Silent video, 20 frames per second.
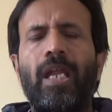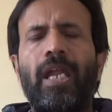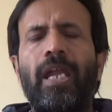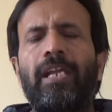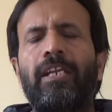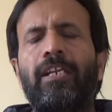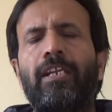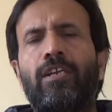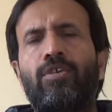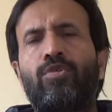
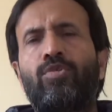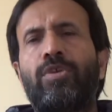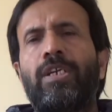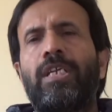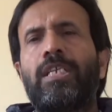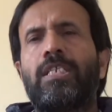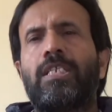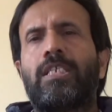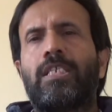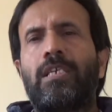And uh,
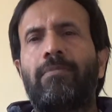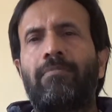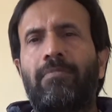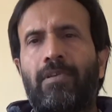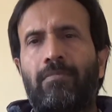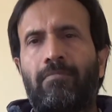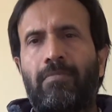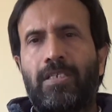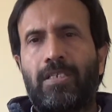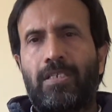today's
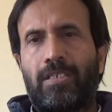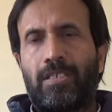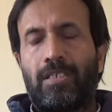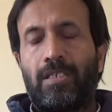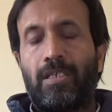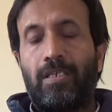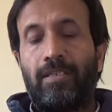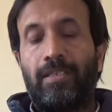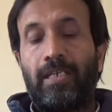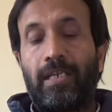symptom is
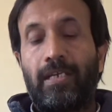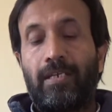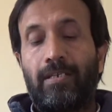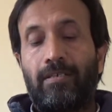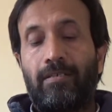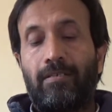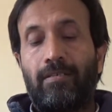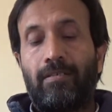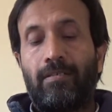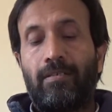that
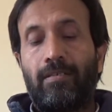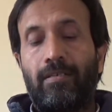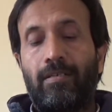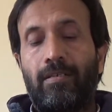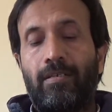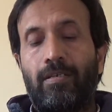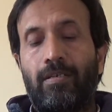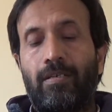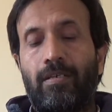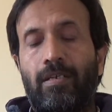
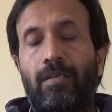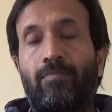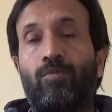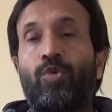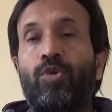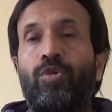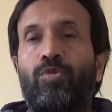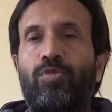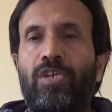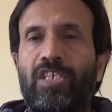uh, I'm
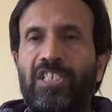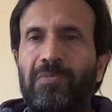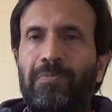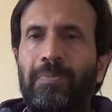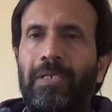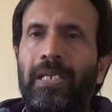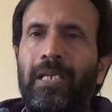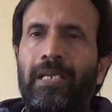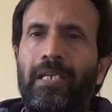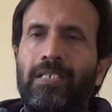going to
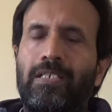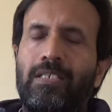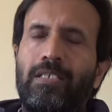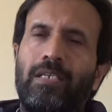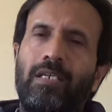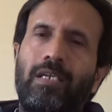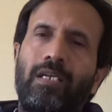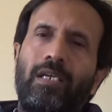explain is